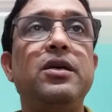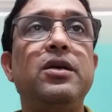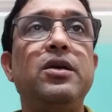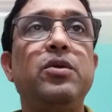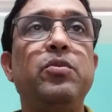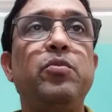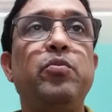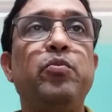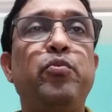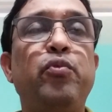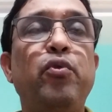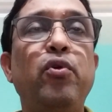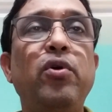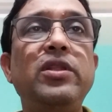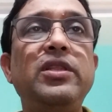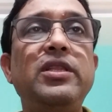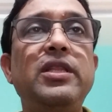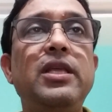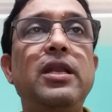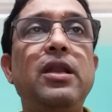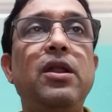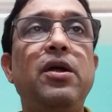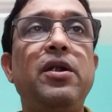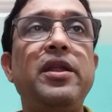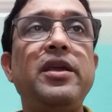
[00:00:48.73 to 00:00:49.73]
both
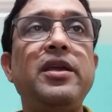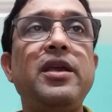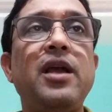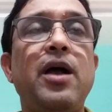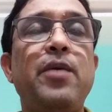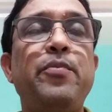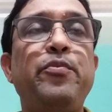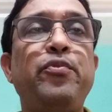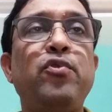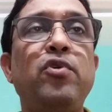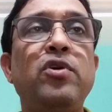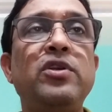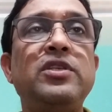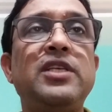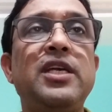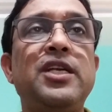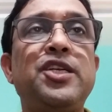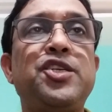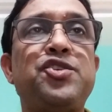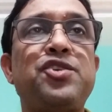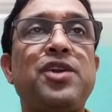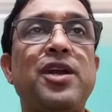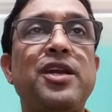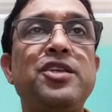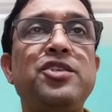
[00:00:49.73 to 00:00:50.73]
the learning approach, a
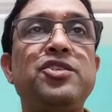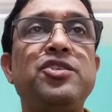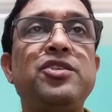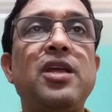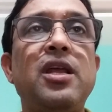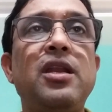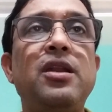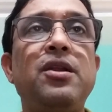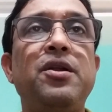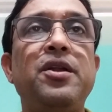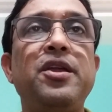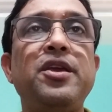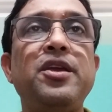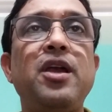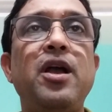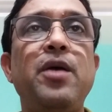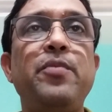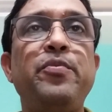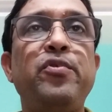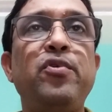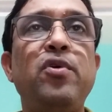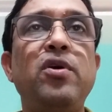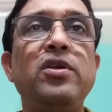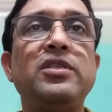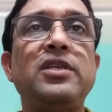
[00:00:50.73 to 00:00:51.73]
traditional learning
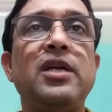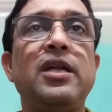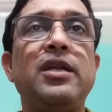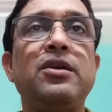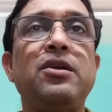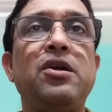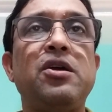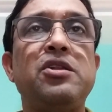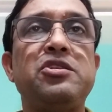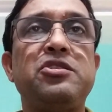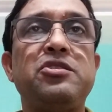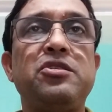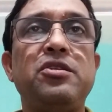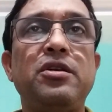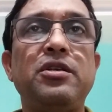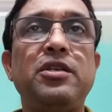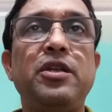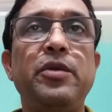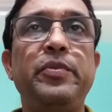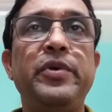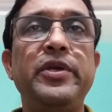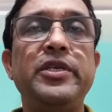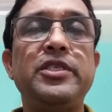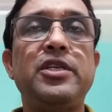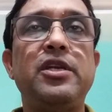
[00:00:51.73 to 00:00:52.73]
approach and
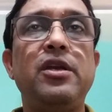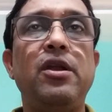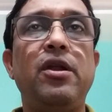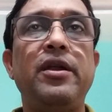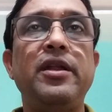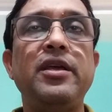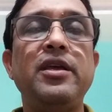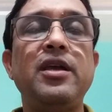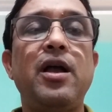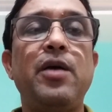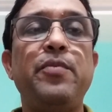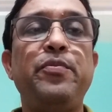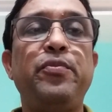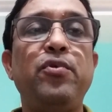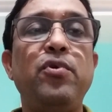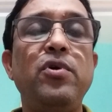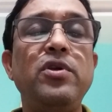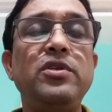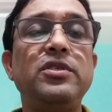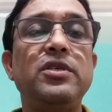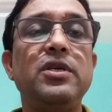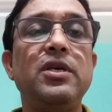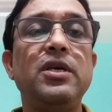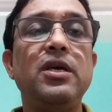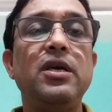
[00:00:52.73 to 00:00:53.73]
constructivist learning
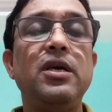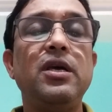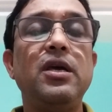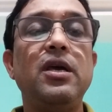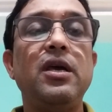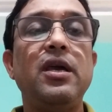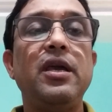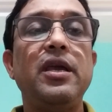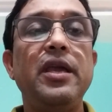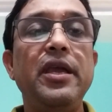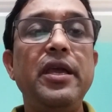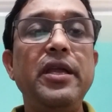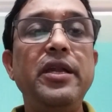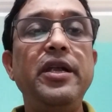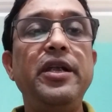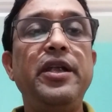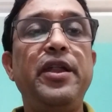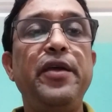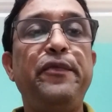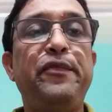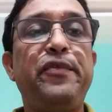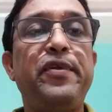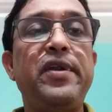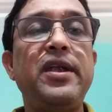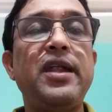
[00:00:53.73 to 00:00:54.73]
approach in
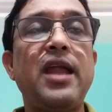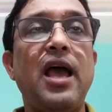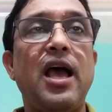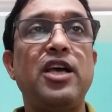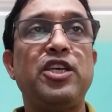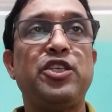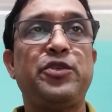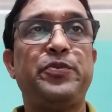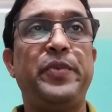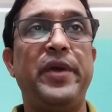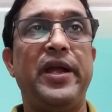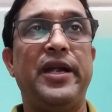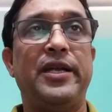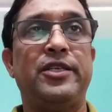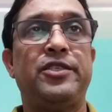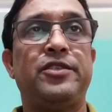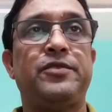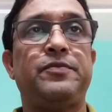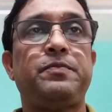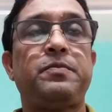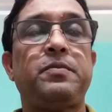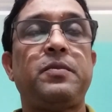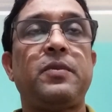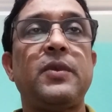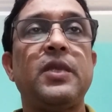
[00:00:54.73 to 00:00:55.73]
different
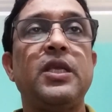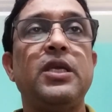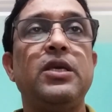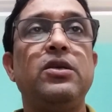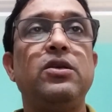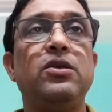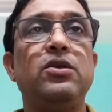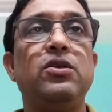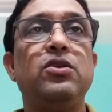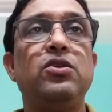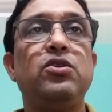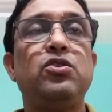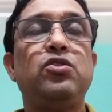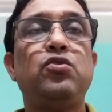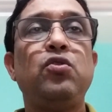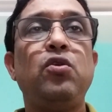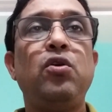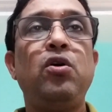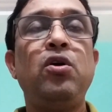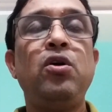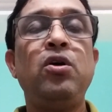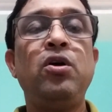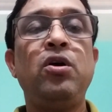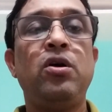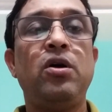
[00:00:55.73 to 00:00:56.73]
aspects.
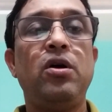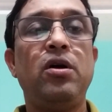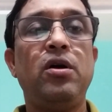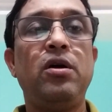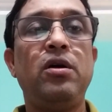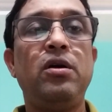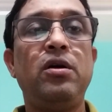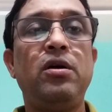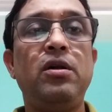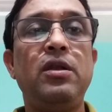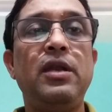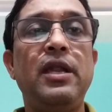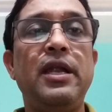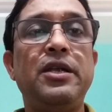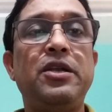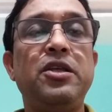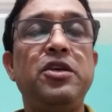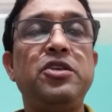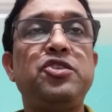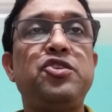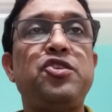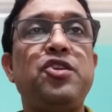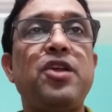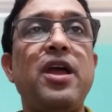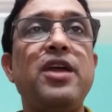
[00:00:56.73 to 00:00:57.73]
So let
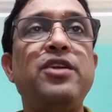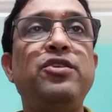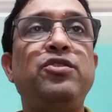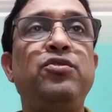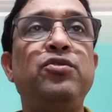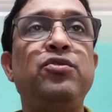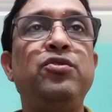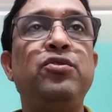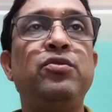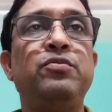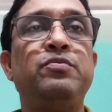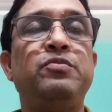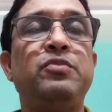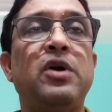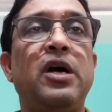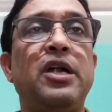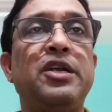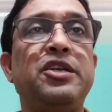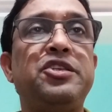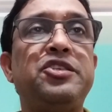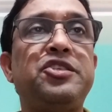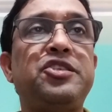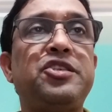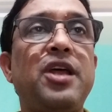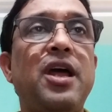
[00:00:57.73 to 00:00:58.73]
us try to
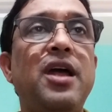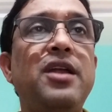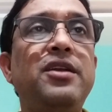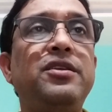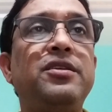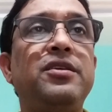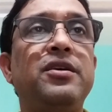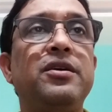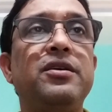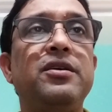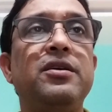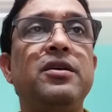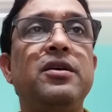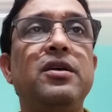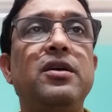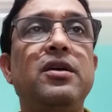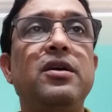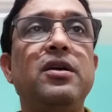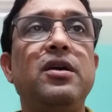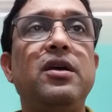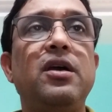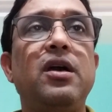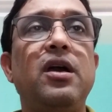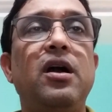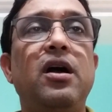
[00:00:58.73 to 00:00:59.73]
understand.
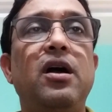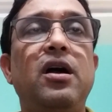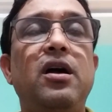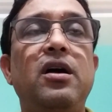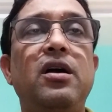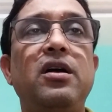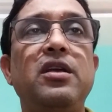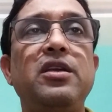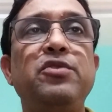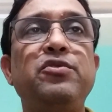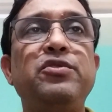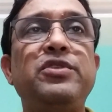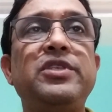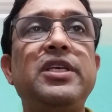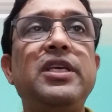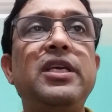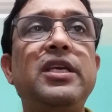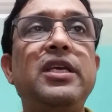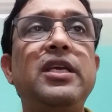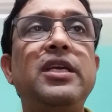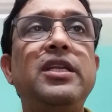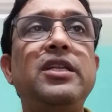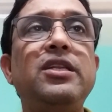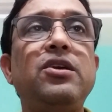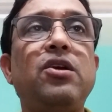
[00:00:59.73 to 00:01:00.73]
You
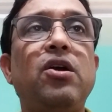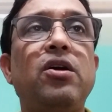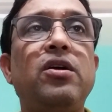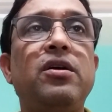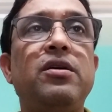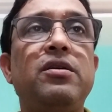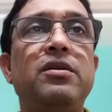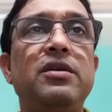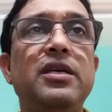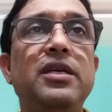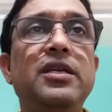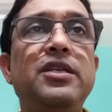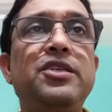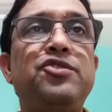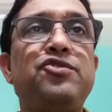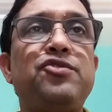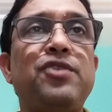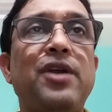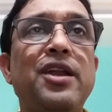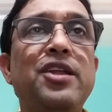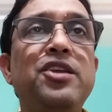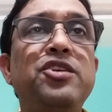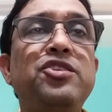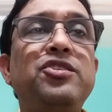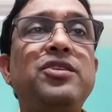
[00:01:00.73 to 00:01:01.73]
see, in
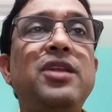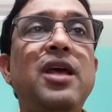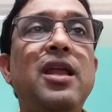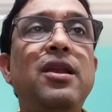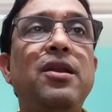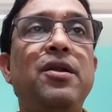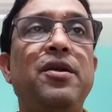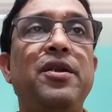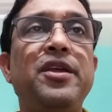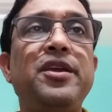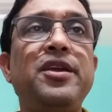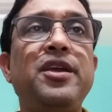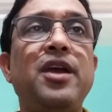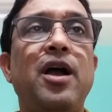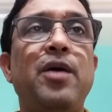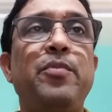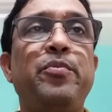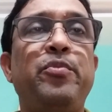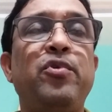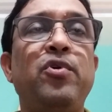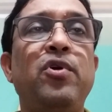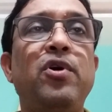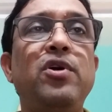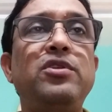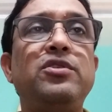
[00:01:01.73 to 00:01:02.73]
traditional learning
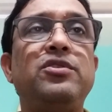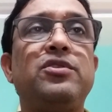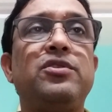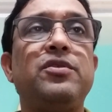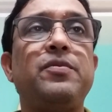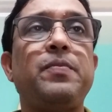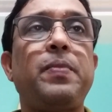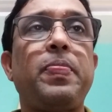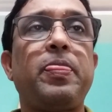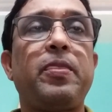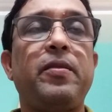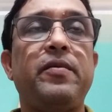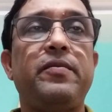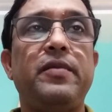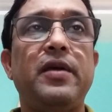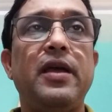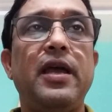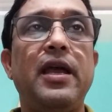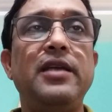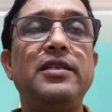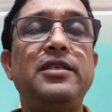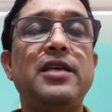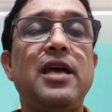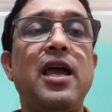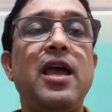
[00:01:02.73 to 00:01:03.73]
approach,
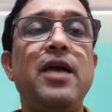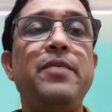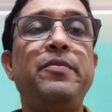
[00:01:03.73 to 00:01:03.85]
as I have